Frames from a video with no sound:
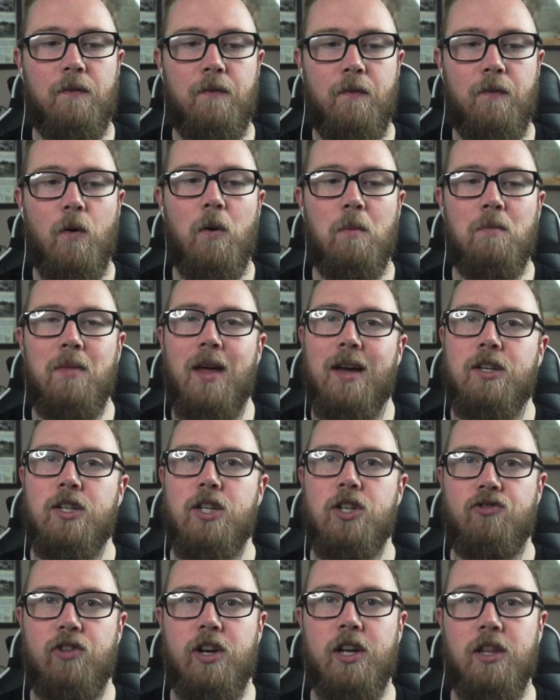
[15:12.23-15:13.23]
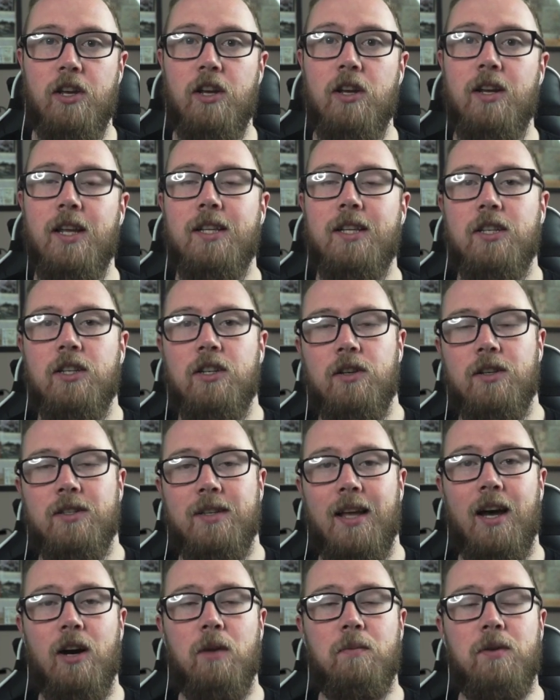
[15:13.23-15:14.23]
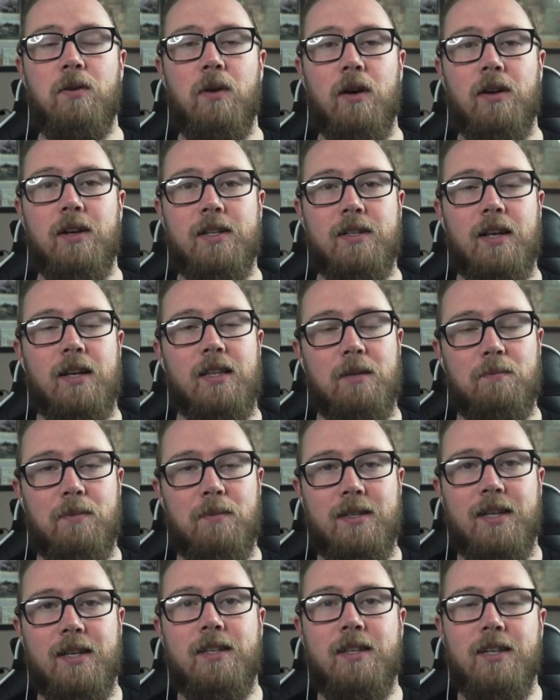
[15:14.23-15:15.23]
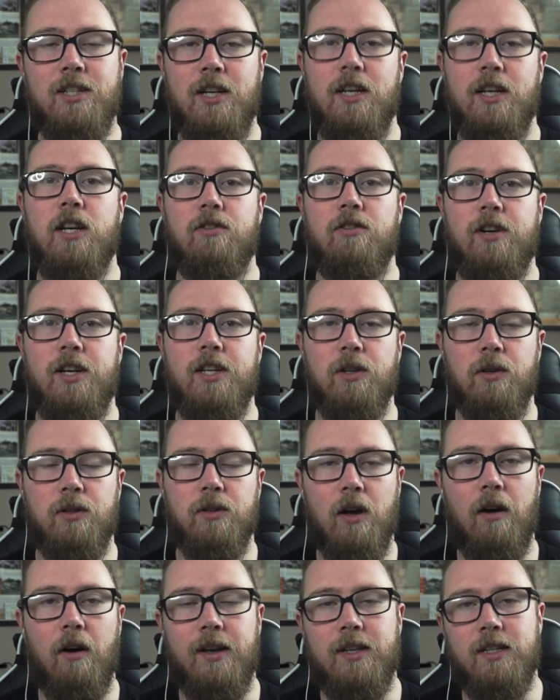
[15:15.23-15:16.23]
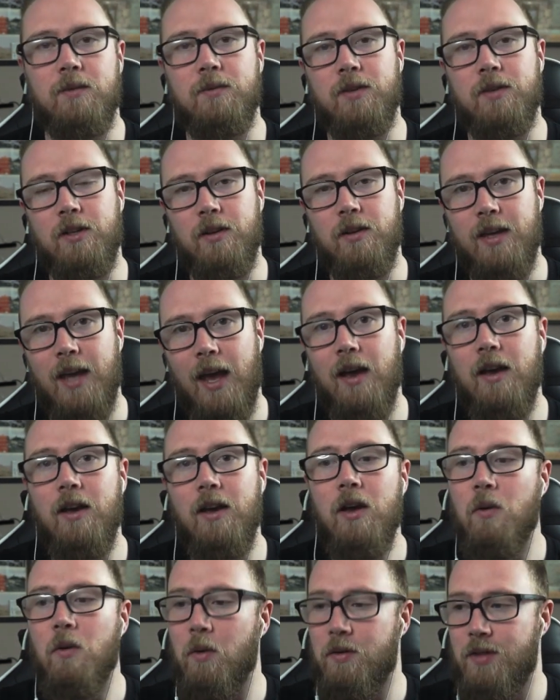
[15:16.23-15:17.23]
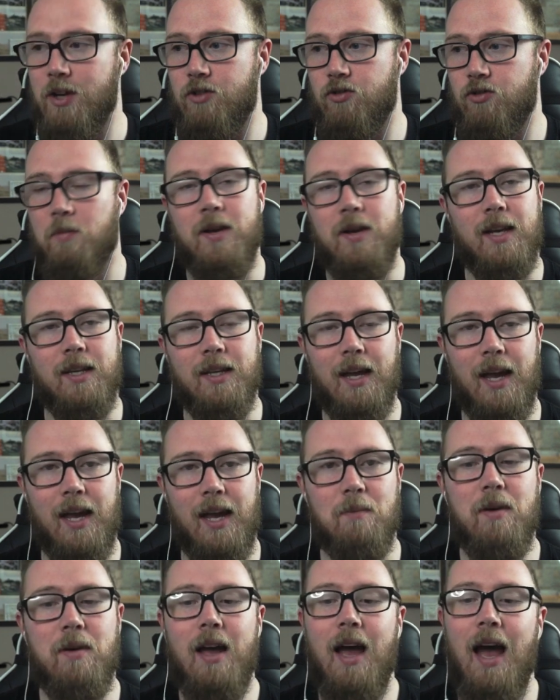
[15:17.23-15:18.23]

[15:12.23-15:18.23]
form that string that you need to use to help you understand the percentage increase on the items that you get when they're dropping in game,